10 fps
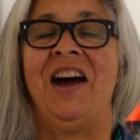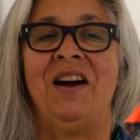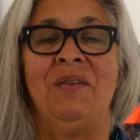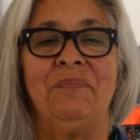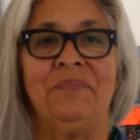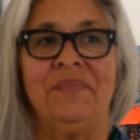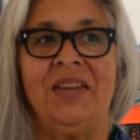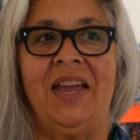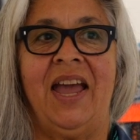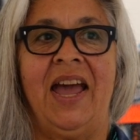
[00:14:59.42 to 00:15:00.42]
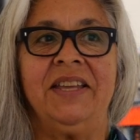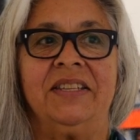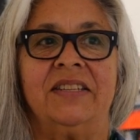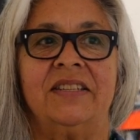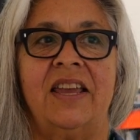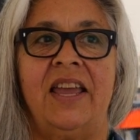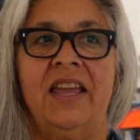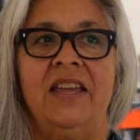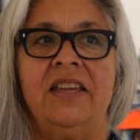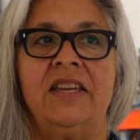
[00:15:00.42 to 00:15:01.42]
um, as
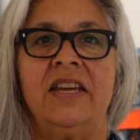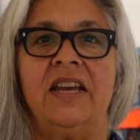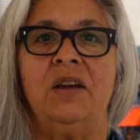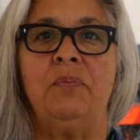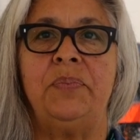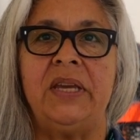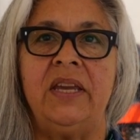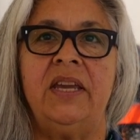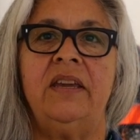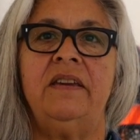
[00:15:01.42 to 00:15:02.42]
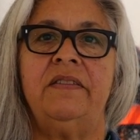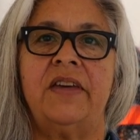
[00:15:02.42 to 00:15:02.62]
a, a being